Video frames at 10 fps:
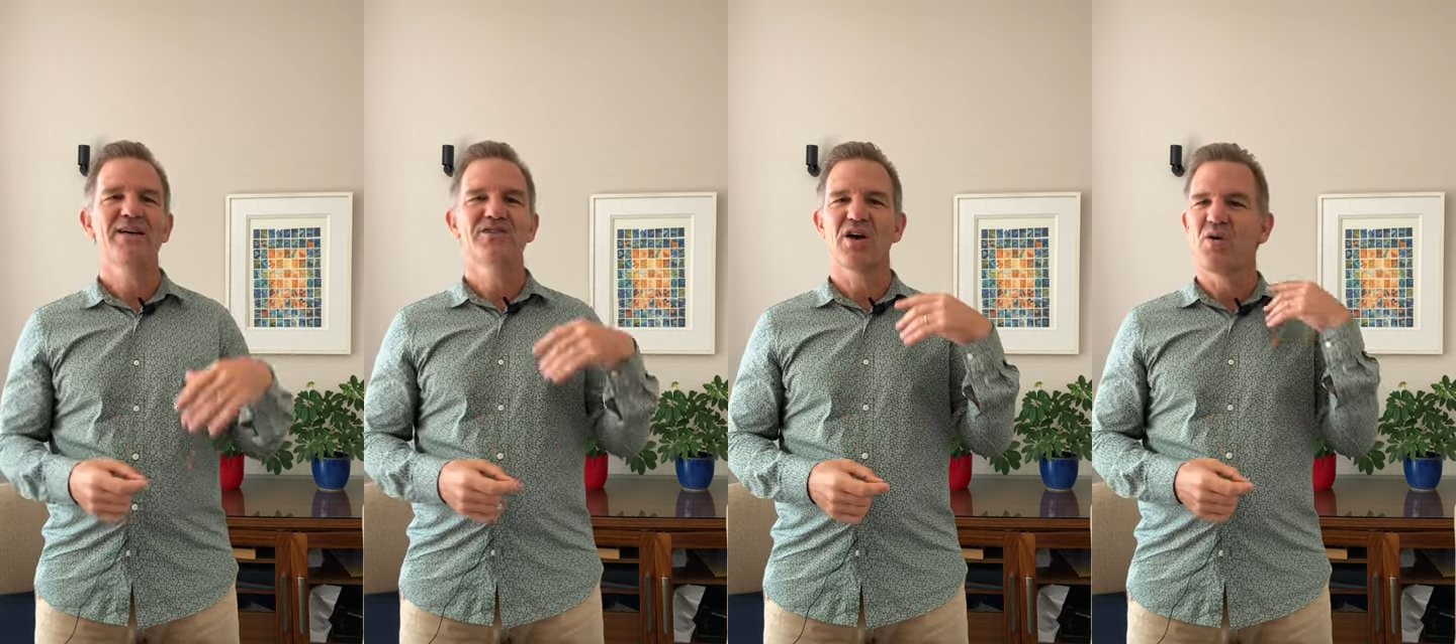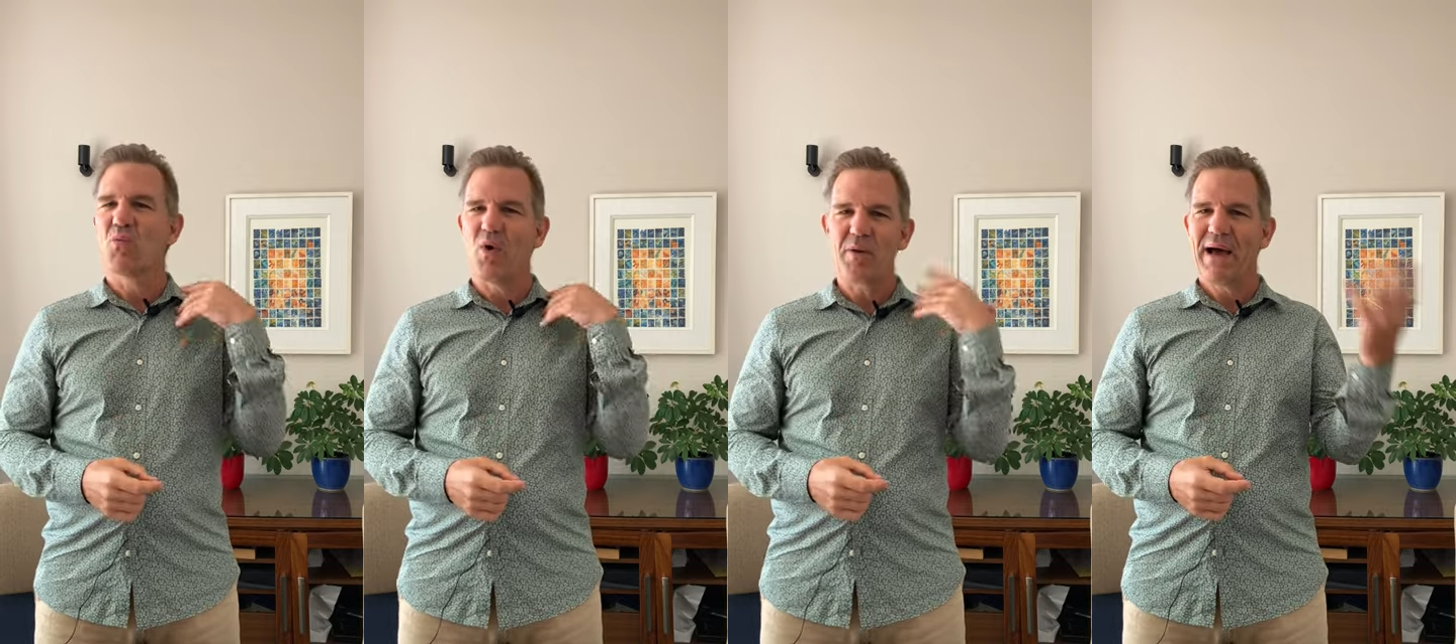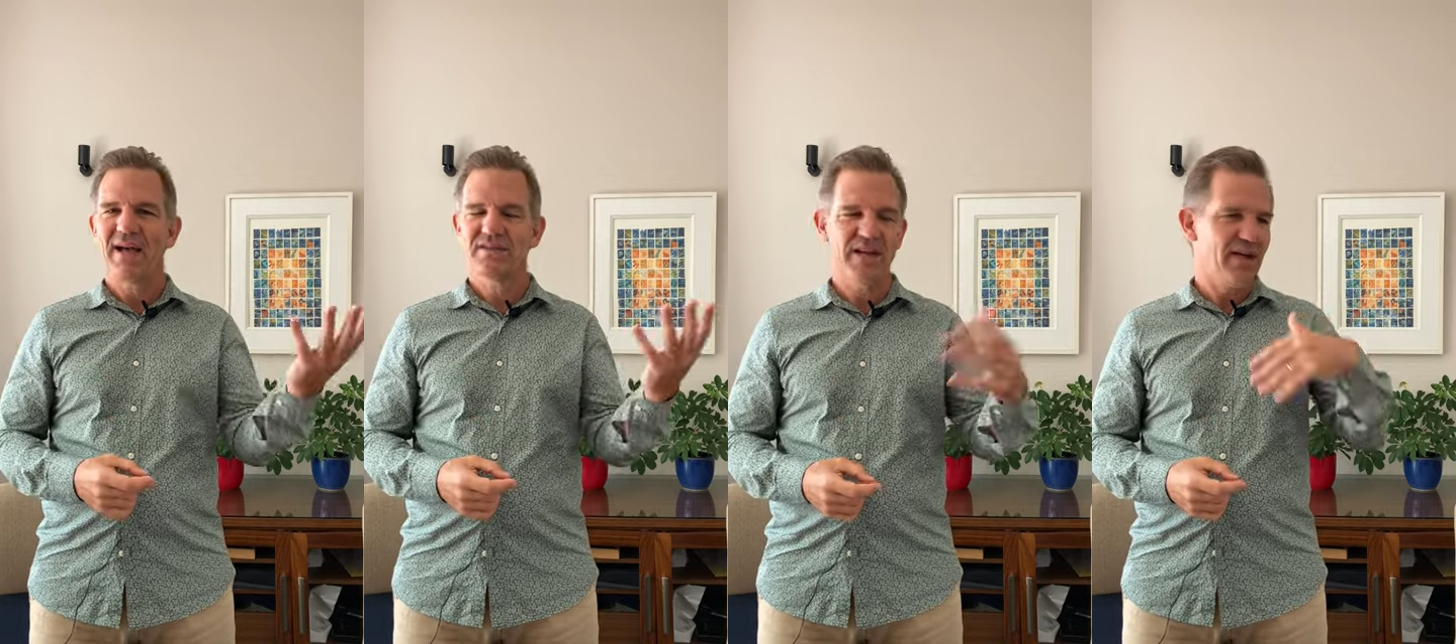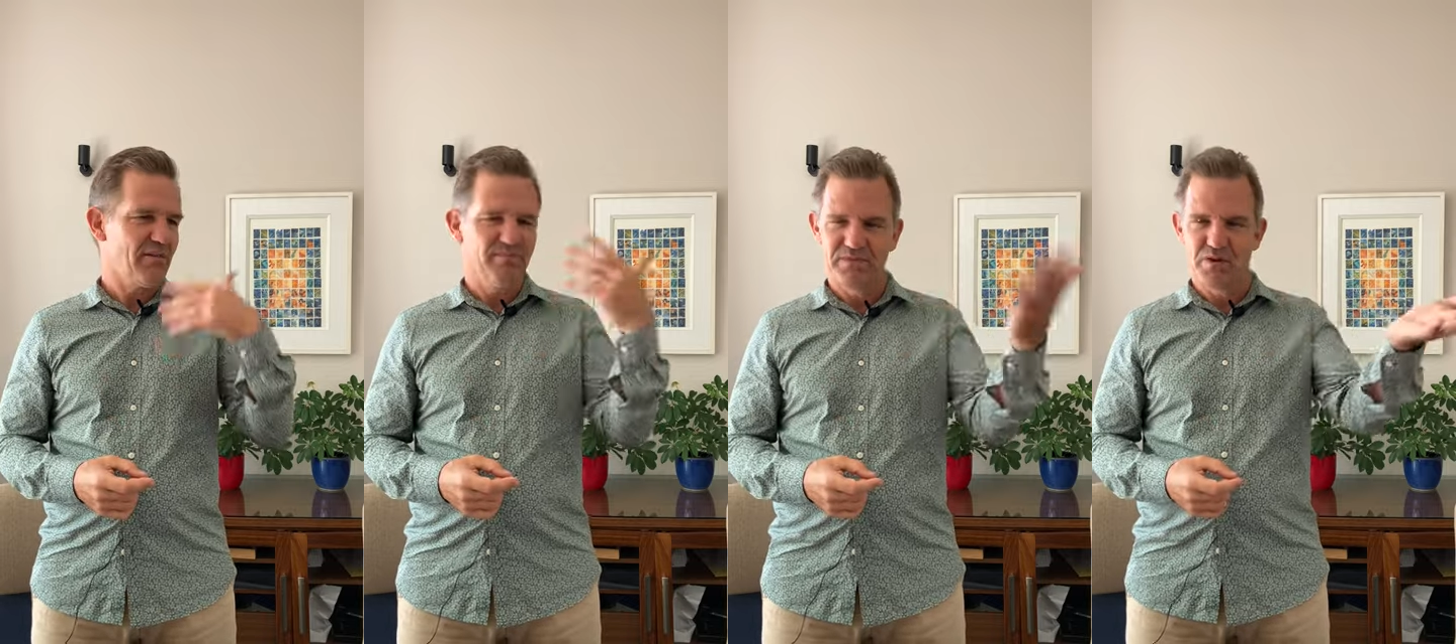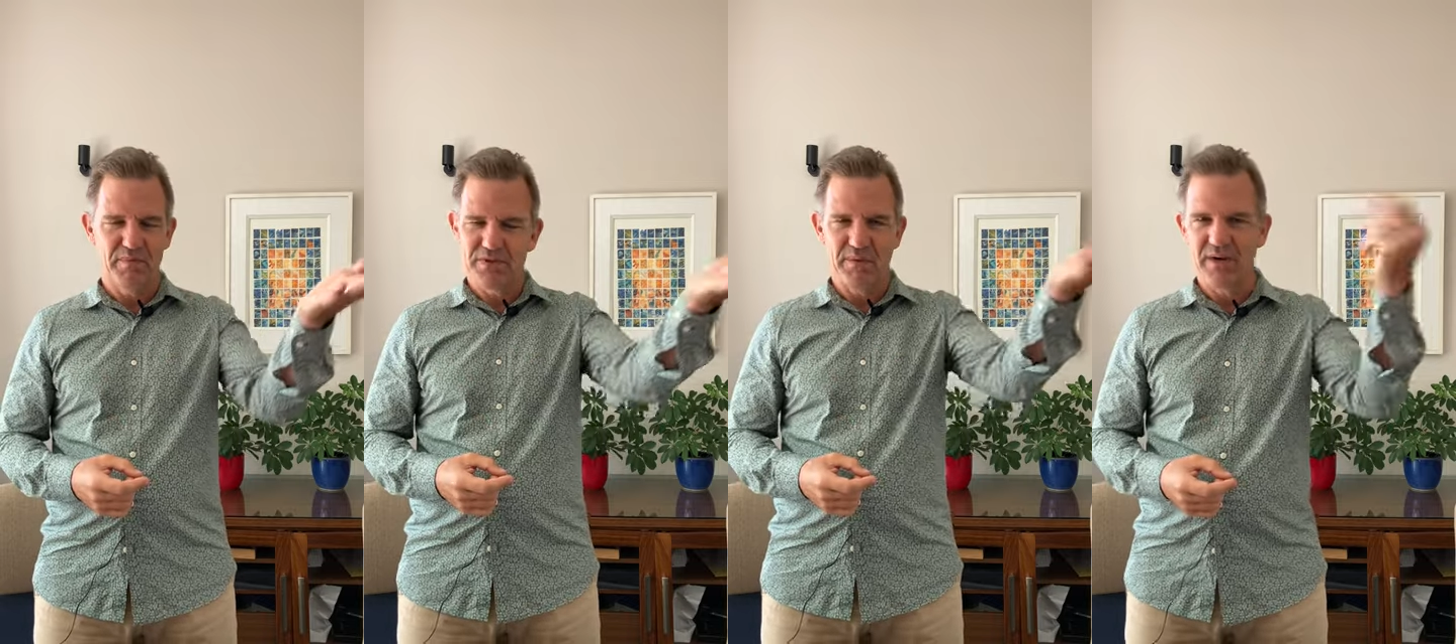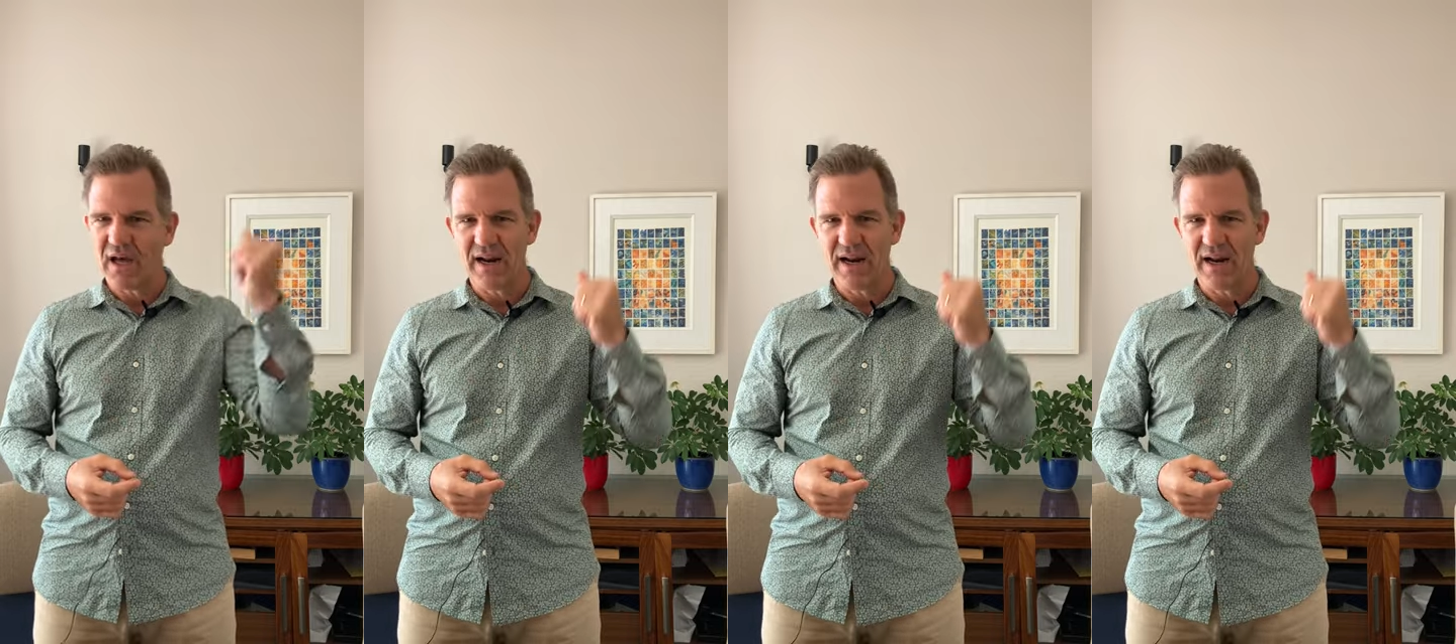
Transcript: So, what about saying to someone,